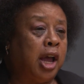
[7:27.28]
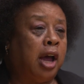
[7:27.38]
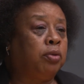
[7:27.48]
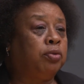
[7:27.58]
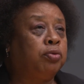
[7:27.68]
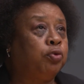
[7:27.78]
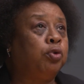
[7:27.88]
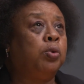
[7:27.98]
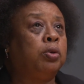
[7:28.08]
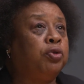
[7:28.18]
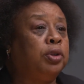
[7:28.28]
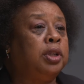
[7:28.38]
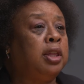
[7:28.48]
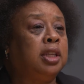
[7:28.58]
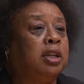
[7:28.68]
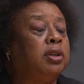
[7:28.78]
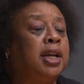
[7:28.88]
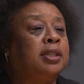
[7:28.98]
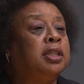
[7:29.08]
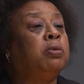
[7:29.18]
out for nothing. They're
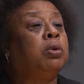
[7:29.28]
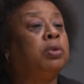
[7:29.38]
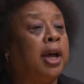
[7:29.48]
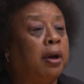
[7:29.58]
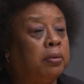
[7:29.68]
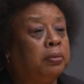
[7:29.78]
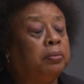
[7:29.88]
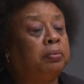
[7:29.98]
not zeroed out.